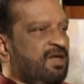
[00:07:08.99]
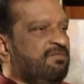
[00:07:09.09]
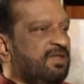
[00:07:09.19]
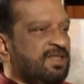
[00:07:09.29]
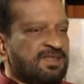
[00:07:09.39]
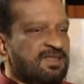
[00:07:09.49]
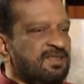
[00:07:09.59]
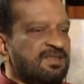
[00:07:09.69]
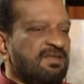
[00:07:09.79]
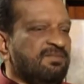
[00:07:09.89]
For
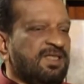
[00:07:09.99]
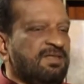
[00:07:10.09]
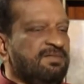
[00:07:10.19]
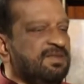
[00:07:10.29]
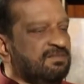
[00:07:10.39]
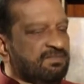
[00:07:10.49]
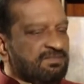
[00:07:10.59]
instance, sometimes